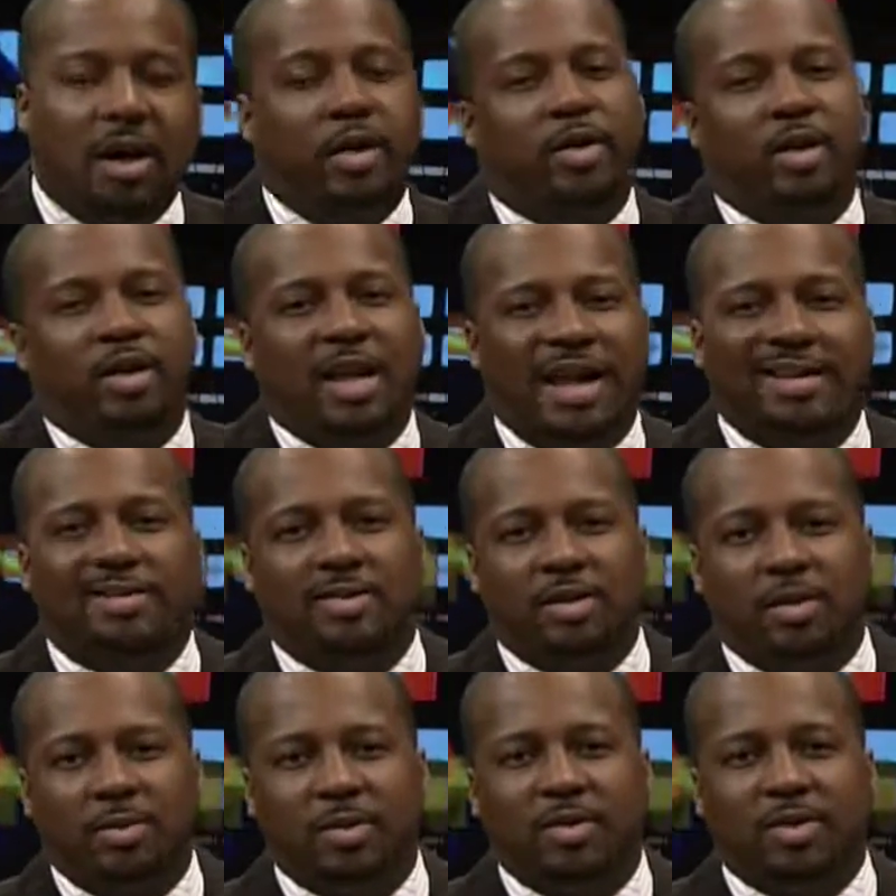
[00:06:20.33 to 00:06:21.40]
there are a lot of
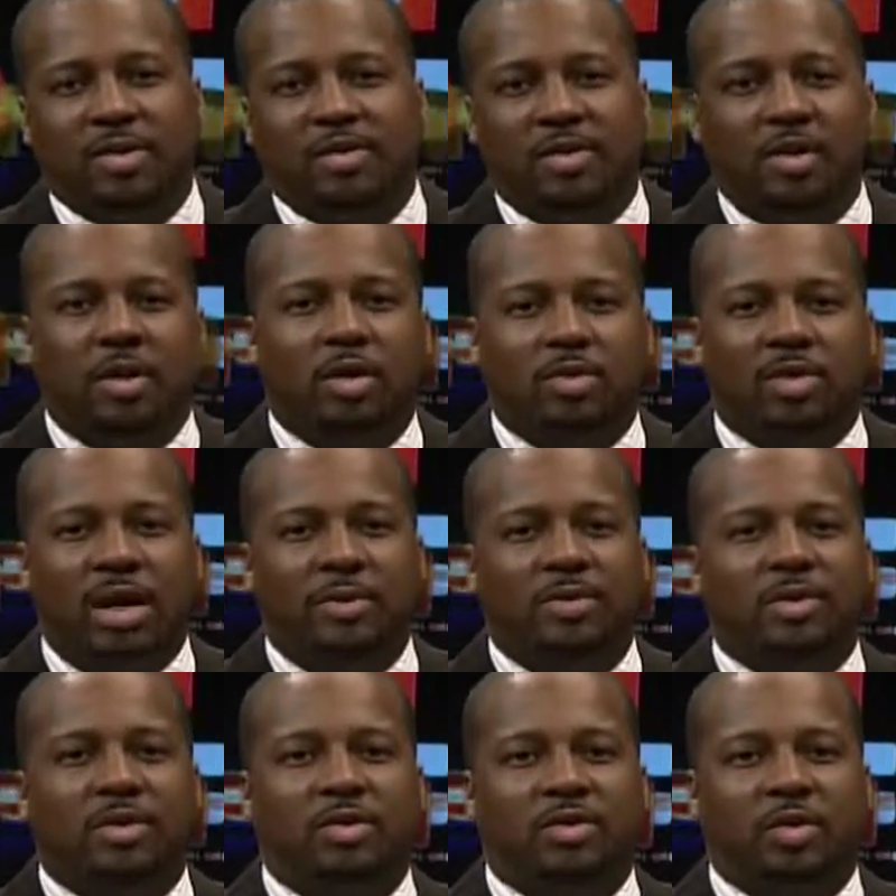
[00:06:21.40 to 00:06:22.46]
stigmas and stereotypes
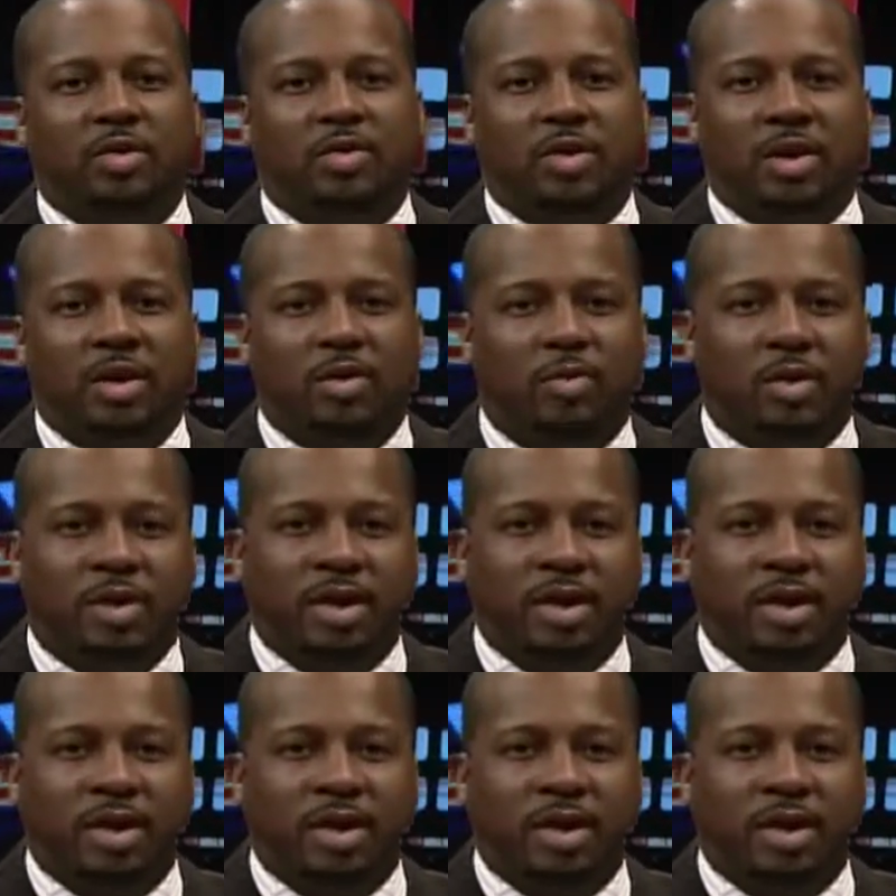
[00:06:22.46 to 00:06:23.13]
that are associated with